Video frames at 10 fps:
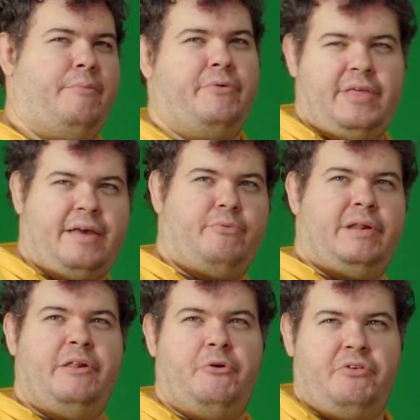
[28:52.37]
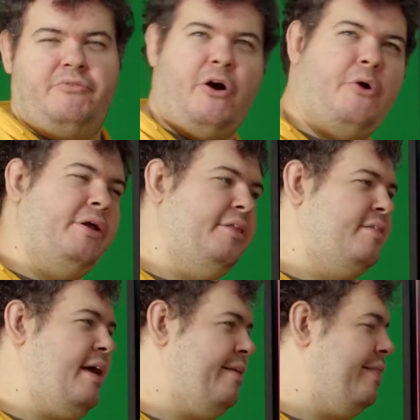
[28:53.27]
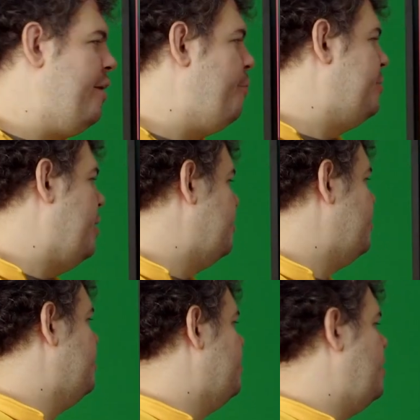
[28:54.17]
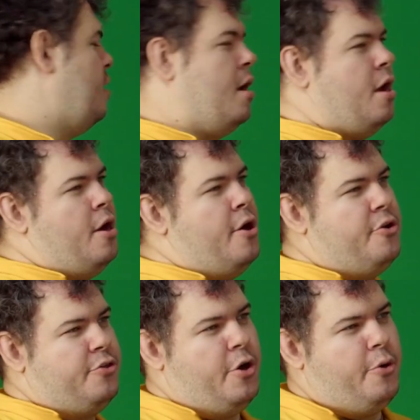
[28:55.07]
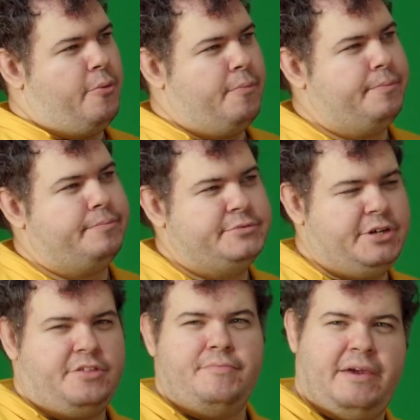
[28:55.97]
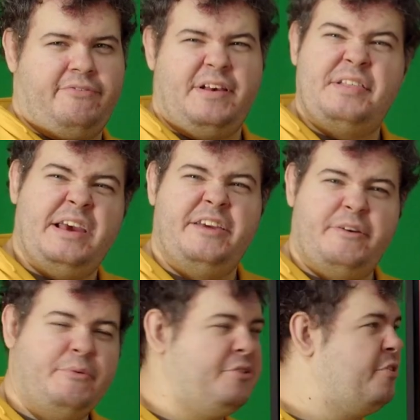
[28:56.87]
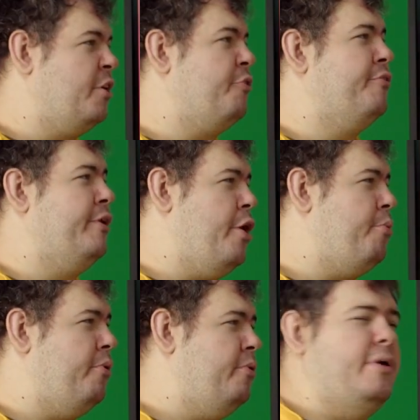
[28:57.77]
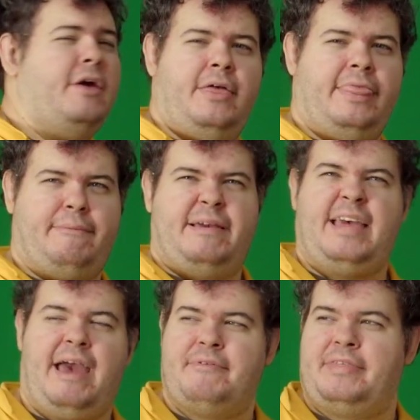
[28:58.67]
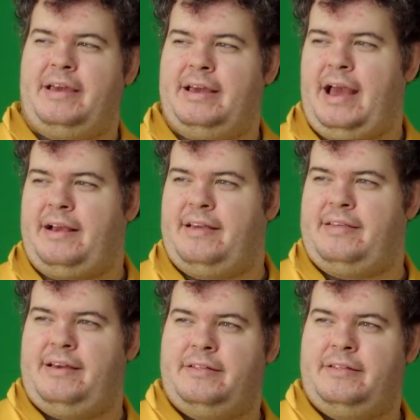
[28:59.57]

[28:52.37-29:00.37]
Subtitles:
So that's what we're looking for, only detecting that object. So just to make things easier, we just go for global. That means everything can access it.